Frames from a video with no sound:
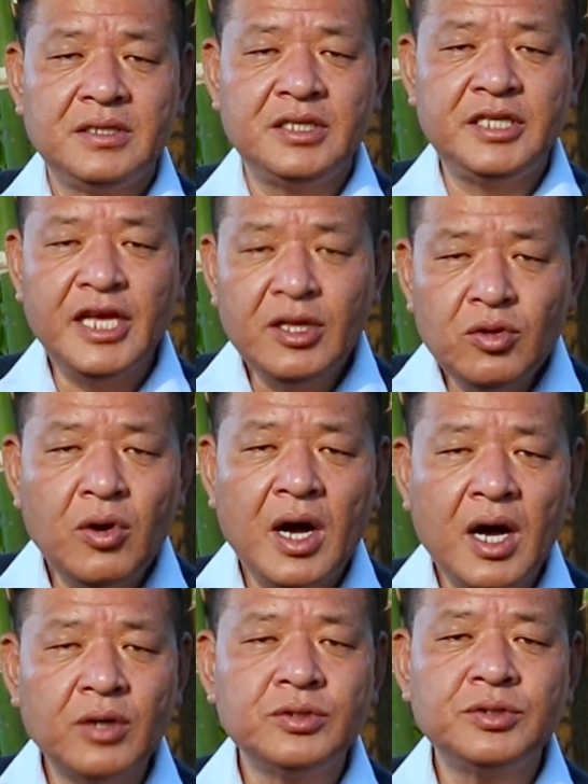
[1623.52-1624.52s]
They know
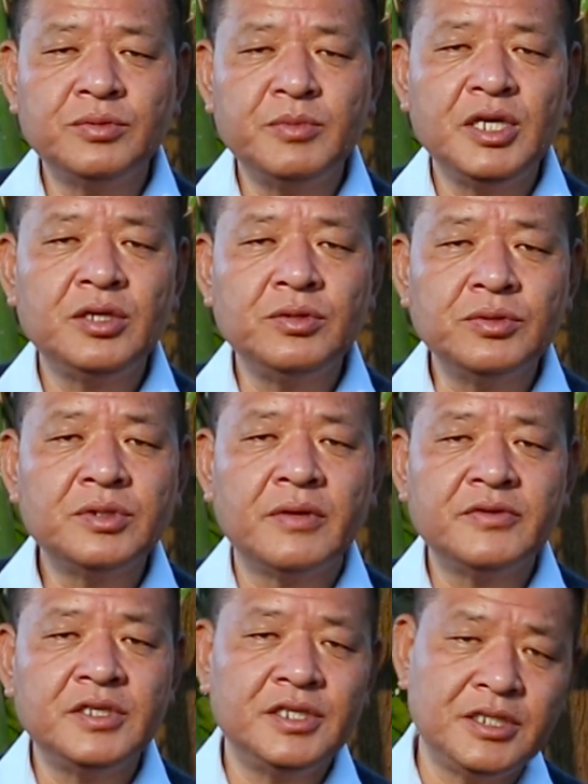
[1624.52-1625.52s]
how to make use
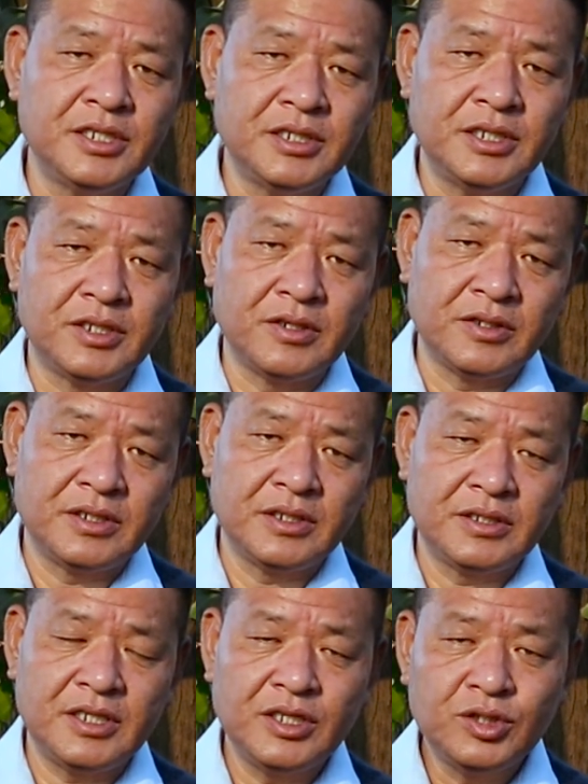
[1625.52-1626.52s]
of digital
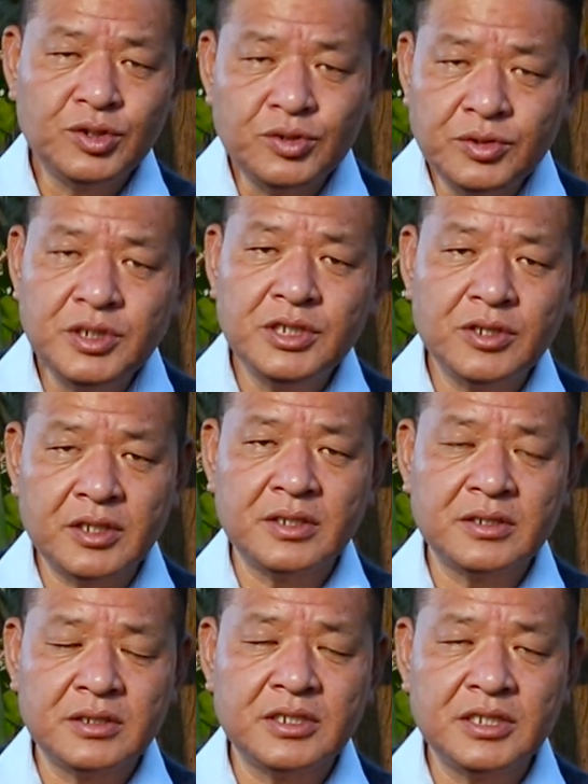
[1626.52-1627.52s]
resources, and through
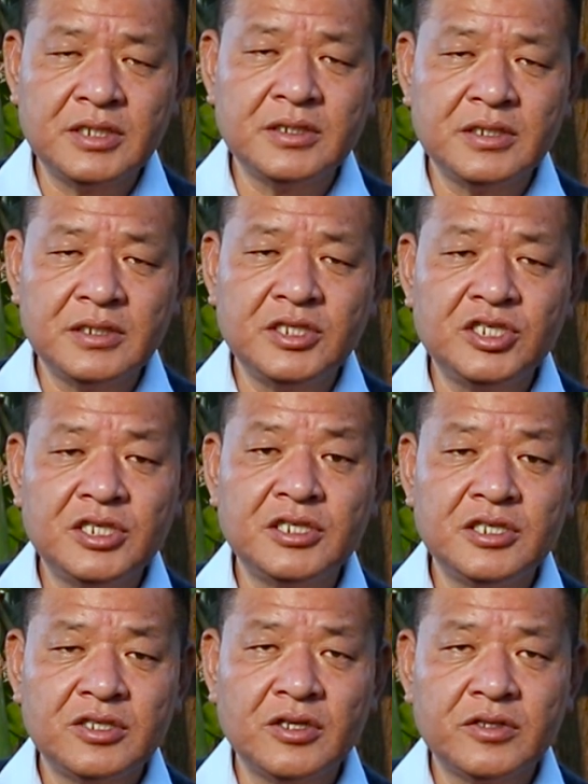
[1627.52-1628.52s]
the
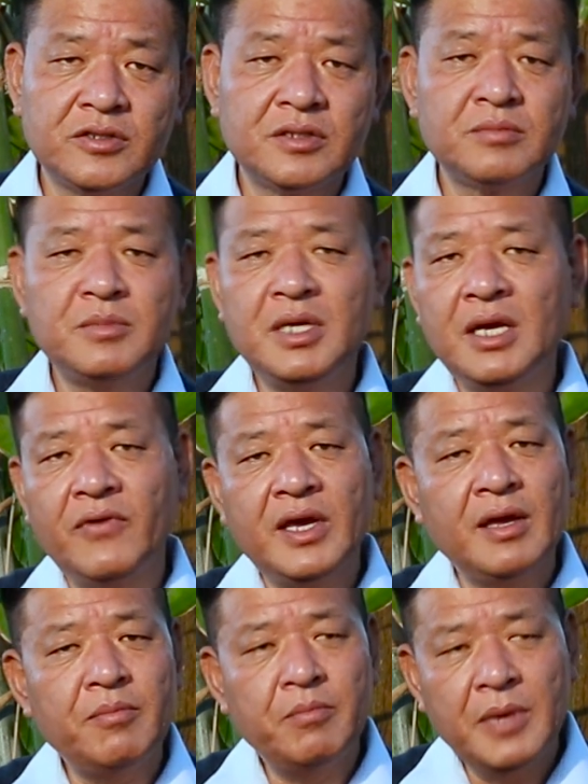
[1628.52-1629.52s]
digital resources, make
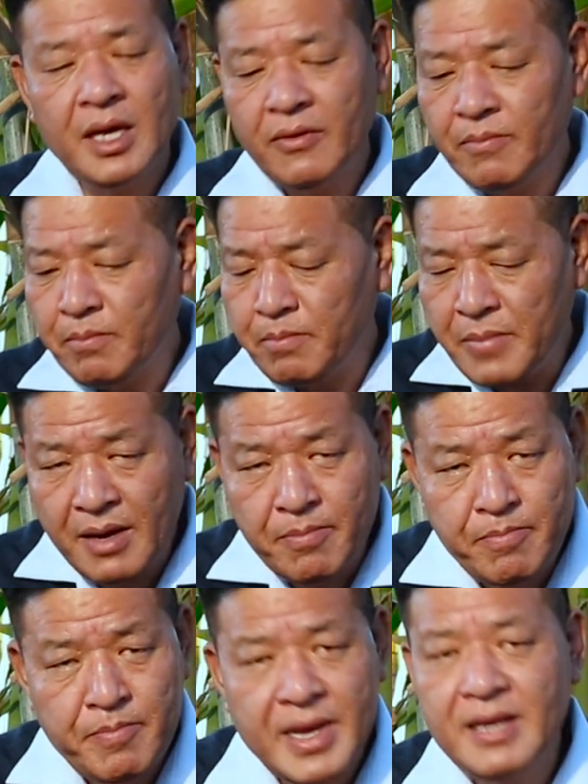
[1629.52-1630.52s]

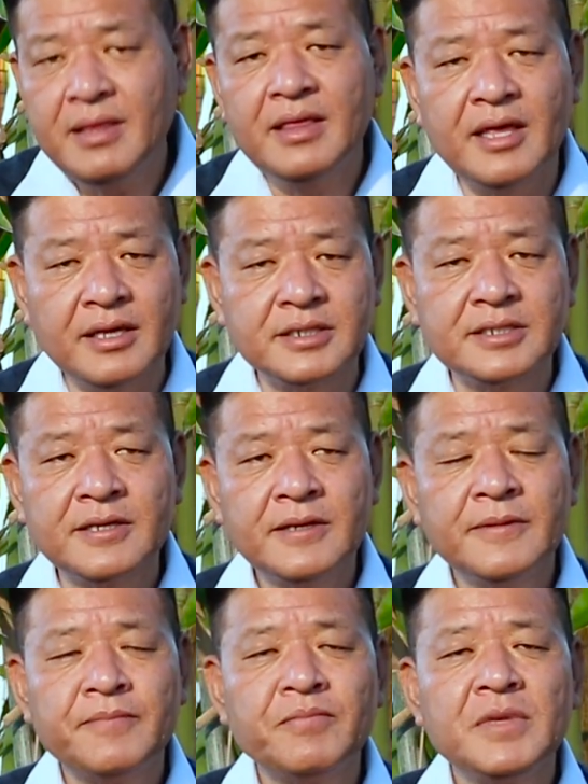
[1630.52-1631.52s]
many things
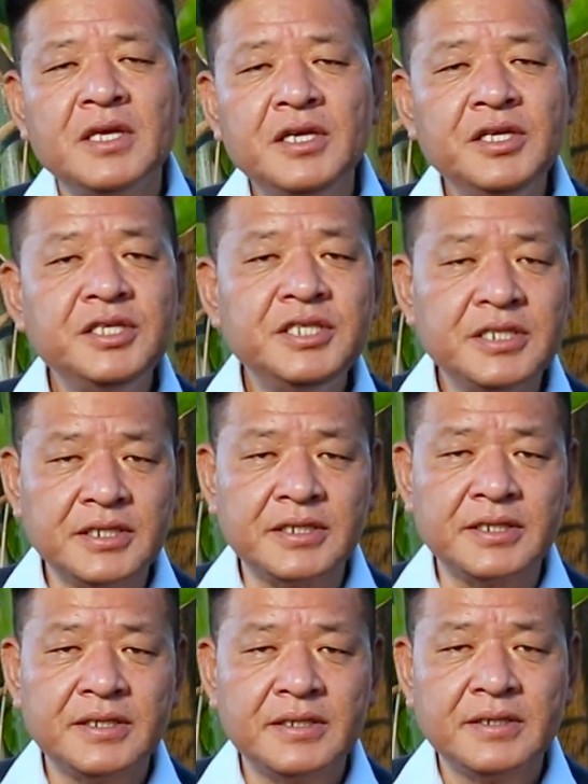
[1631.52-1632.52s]
easier
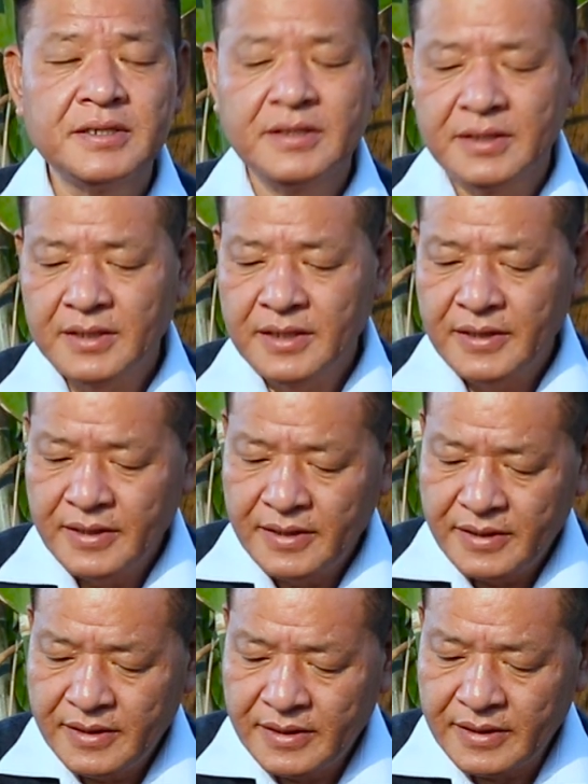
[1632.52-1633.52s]

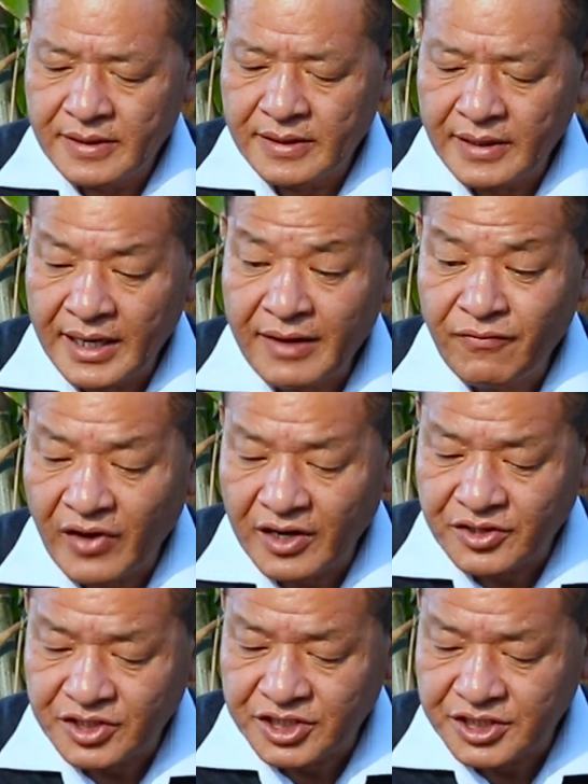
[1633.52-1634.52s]
and
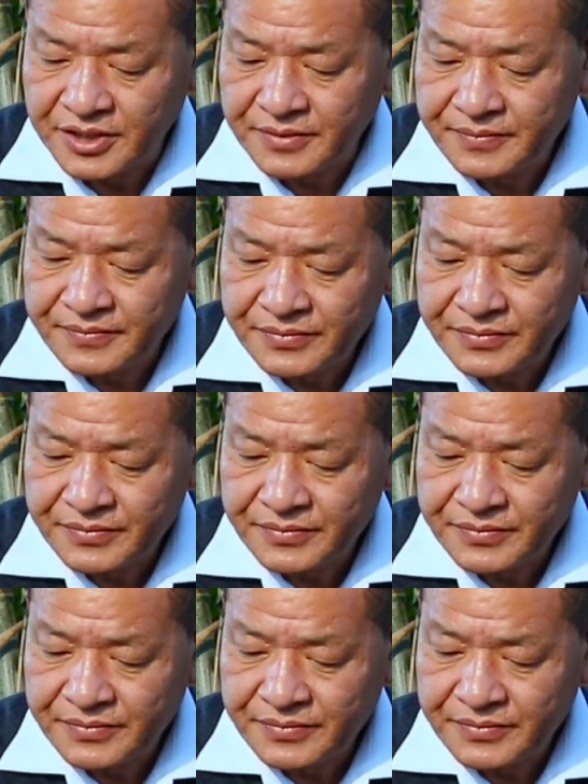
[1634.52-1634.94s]
far-reaching.